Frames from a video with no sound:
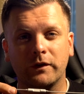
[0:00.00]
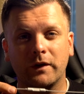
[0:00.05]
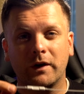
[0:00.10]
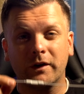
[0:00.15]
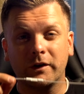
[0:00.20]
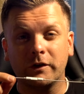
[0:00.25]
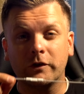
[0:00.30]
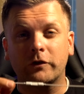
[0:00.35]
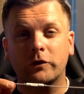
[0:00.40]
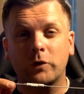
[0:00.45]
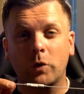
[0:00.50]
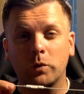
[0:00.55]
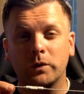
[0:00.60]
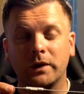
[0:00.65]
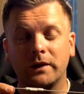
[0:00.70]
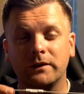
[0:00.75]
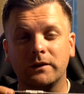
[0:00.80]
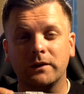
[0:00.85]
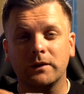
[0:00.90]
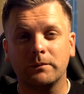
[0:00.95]
that are installed
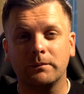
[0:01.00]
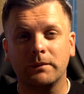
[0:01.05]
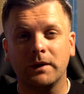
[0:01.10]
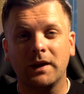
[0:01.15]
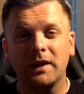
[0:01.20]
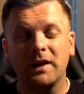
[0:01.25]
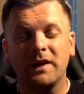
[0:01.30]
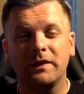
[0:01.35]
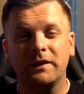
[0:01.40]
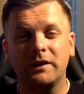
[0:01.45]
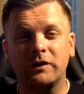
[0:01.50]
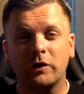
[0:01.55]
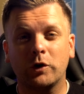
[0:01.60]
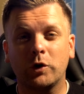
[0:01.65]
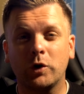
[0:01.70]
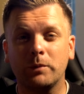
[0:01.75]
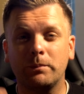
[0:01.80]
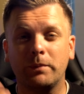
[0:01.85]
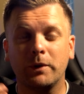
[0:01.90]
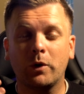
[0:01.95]
into them. These are
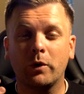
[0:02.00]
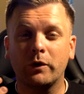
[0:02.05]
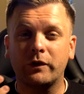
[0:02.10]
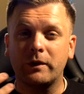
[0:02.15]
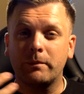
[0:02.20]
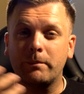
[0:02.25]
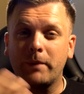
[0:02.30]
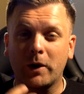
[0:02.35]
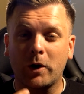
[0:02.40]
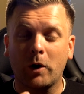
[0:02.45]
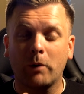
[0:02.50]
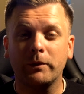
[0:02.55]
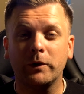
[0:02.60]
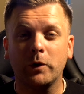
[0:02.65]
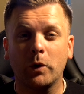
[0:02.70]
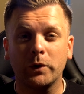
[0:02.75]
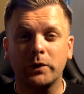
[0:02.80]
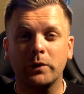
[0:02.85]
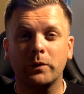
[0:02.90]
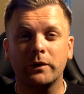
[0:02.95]
good because they pick up
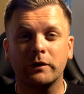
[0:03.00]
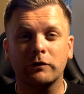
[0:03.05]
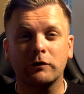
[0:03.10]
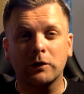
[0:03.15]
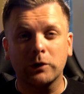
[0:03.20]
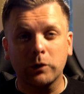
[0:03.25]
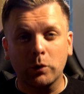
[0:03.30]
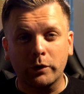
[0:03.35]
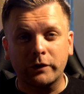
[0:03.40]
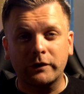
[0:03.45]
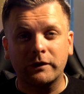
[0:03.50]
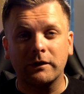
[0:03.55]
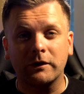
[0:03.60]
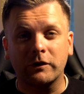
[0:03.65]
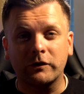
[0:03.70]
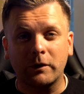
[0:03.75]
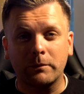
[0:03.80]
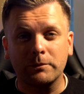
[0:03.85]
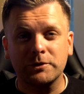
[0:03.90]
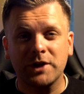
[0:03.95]
the audio that's close to the
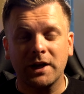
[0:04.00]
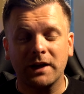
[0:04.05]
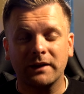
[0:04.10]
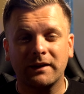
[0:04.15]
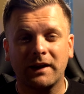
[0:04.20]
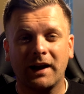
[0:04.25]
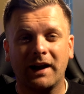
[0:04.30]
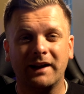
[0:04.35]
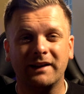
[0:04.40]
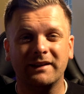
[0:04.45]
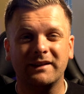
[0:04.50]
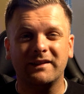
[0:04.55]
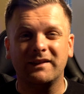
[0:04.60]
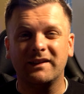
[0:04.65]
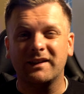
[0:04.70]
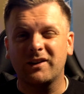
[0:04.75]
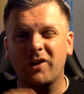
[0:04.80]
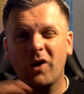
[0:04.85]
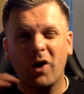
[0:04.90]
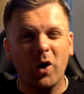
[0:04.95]
subject and
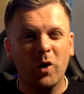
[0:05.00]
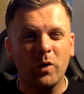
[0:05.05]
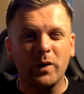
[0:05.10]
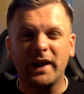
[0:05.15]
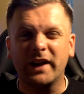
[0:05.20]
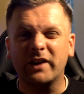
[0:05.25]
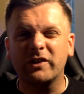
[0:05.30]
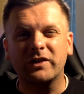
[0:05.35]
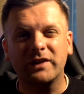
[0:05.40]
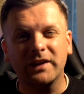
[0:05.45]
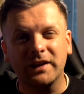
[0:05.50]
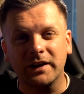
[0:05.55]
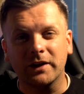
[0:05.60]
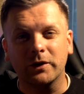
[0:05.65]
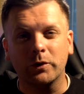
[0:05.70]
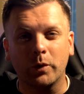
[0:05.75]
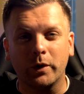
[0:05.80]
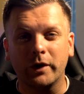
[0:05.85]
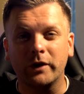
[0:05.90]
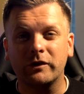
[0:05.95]
they cut out
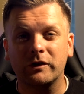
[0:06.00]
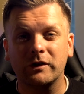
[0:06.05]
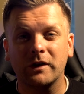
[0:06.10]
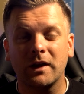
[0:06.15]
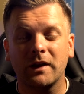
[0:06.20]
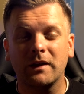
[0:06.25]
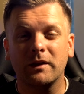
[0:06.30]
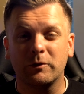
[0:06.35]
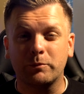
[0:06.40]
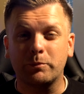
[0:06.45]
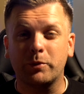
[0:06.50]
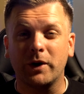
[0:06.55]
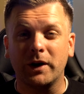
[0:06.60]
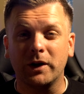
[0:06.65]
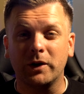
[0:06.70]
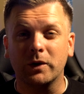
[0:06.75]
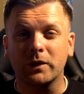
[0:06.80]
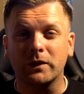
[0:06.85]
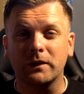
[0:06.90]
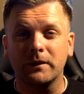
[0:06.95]
exterior noise. It's
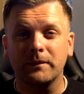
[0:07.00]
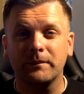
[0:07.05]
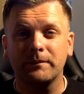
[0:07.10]
pretty good.